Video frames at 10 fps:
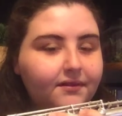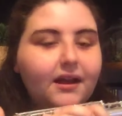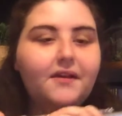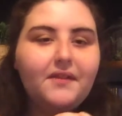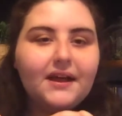
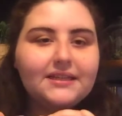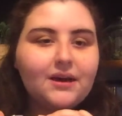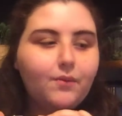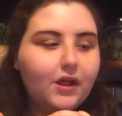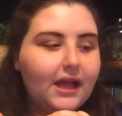And that's
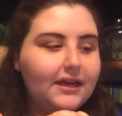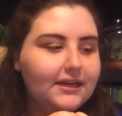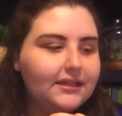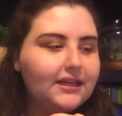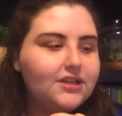how we'll end
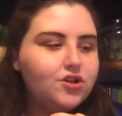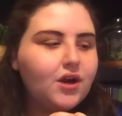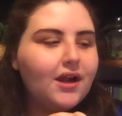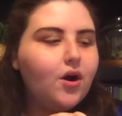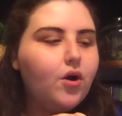it. Let's
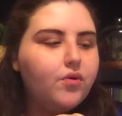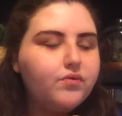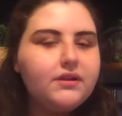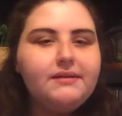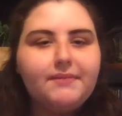try
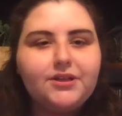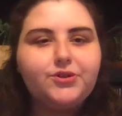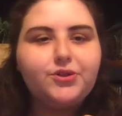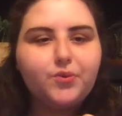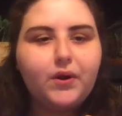only
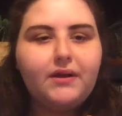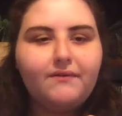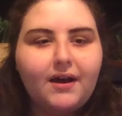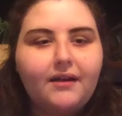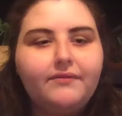measure
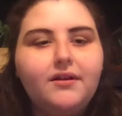25.